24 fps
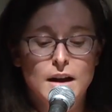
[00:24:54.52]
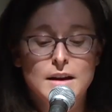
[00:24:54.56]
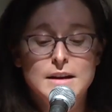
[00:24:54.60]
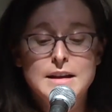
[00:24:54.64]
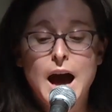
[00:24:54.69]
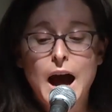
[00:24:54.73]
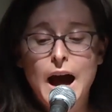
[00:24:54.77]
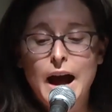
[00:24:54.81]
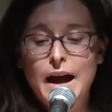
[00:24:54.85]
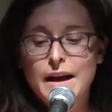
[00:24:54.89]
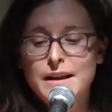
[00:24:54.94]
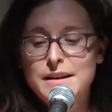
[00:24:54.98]

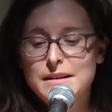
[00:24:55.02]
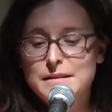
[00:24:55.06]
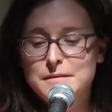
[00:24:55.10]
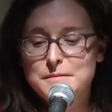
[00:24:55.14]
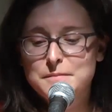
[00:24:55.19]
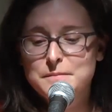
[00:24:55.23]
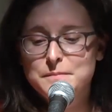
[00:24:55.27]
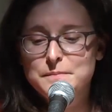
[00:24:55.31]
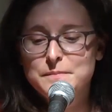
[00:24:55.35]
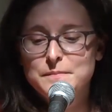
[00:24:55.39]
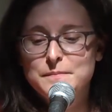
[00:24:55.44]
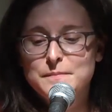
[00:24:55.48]
not
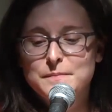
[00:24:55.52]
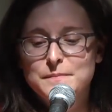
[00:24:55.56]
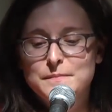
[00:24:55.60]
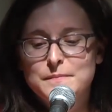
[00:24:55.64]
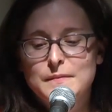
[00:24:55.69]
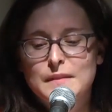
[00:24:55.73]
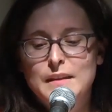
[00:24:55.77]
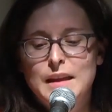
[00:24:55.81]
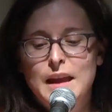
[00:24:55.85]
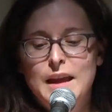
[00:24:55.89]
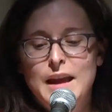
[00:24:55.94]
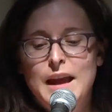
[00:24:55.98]

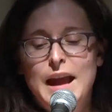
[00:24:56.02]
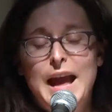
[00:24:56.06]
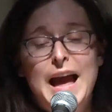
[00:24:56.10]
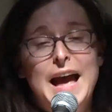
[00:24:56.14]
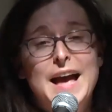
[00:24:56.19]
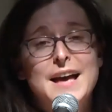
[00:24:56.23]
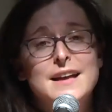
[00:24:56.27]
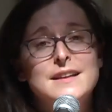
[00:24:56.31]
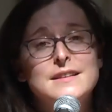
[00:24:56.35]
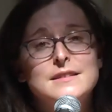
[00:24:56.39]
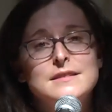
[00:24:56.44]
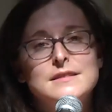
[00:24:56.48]

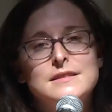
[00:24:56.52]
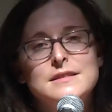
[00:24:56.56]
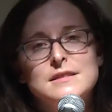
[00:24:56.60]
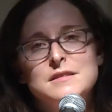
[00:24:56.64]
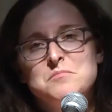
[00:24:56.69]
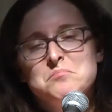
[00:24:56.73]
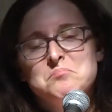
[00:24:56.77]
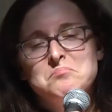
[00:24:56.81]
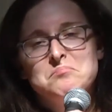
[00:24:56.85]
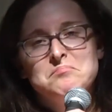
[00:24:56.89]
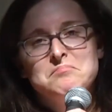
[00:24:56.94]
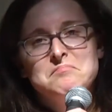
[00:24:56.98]
as
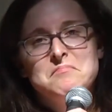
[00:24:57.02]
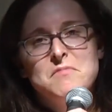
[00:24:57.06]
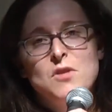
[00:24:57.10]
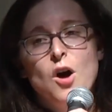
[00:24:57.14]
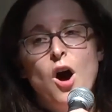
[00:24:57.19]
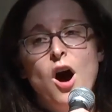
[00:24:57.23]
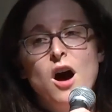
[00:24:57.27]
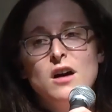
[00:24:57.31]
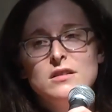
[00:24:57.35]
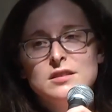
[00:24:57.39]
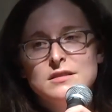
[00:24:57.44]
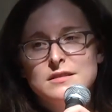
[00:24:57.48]
the
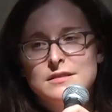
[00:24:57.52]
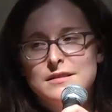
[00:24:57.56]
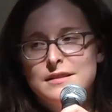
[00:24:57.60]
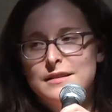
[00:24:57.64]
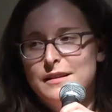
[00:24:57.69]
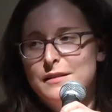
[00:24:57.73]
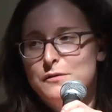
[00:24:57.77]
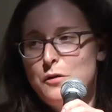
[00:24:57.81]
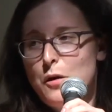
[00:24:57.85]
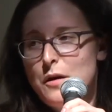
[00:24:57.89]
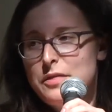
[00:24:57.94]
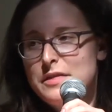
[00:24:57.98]
husk
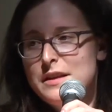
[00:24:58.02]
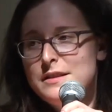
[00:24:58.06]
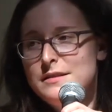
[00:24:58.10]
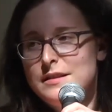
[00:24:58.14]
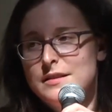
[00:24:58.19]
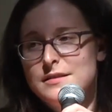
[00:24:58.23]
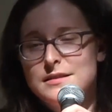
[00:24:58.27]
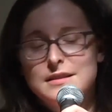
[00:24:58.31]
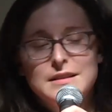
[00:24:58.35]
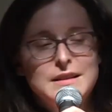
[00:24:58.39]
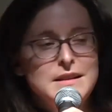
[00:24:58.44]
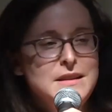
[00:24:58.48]
of
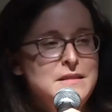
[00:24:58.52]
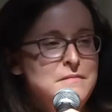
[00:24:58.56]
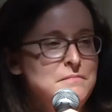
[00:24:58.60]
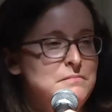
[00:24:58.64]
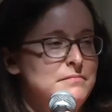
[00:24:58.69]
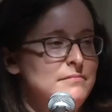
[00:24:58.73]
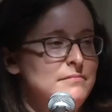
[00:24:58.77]
authenticity.